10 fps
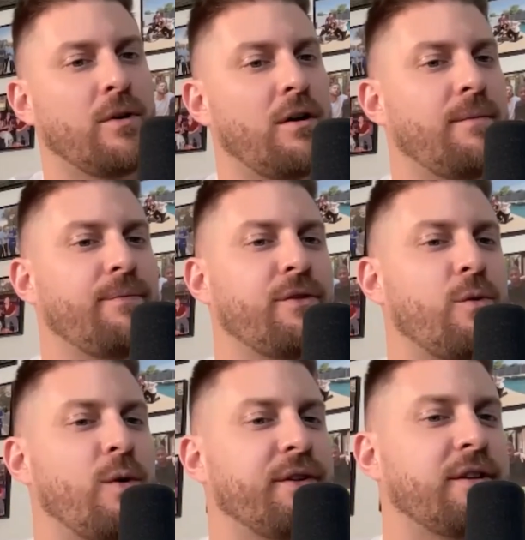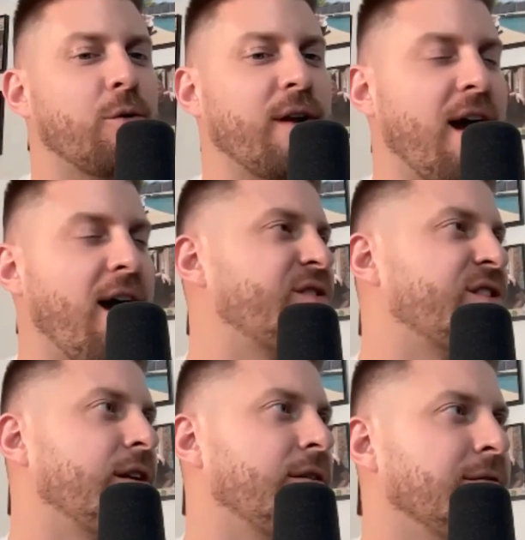Well, the one thing that we have
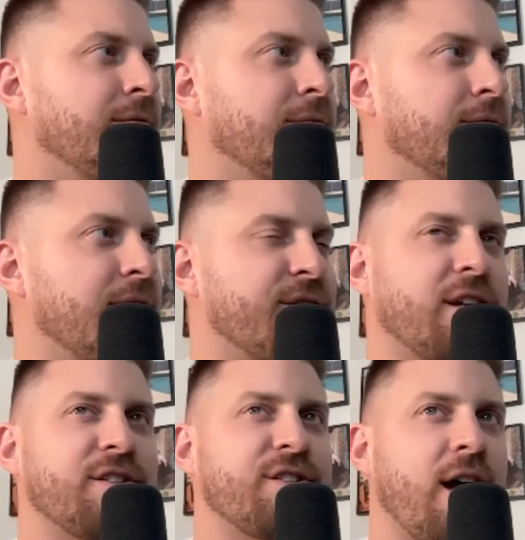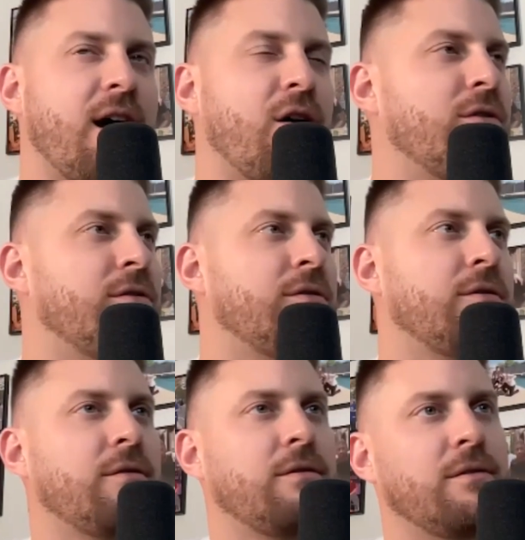seen is that is now
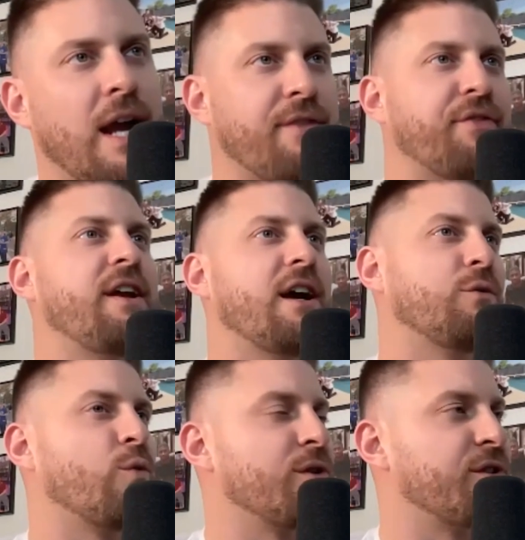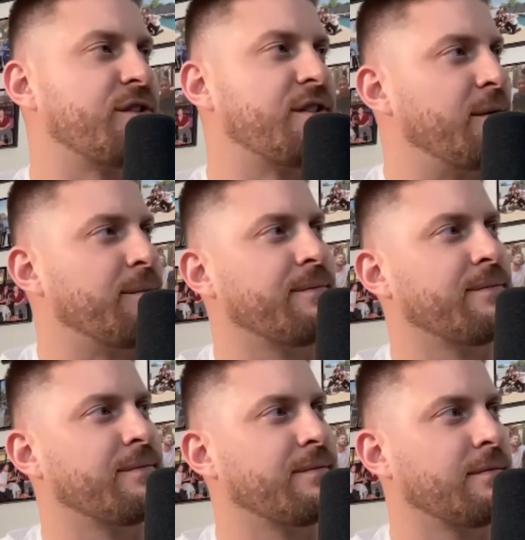Anthony Edwards' team.
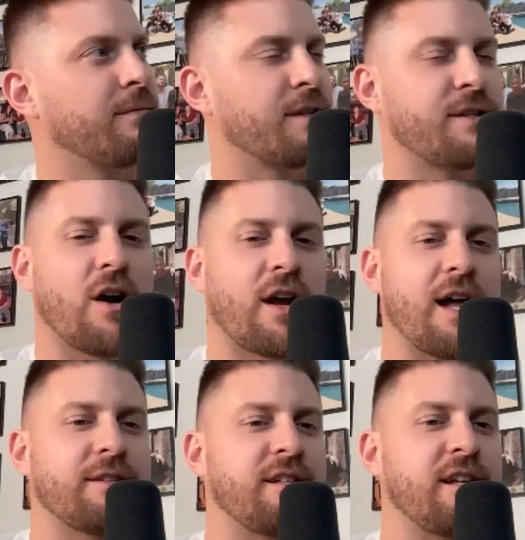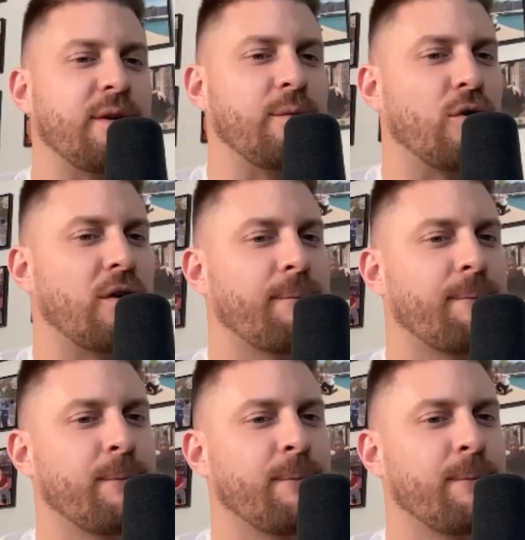It's not Cat's team anymore.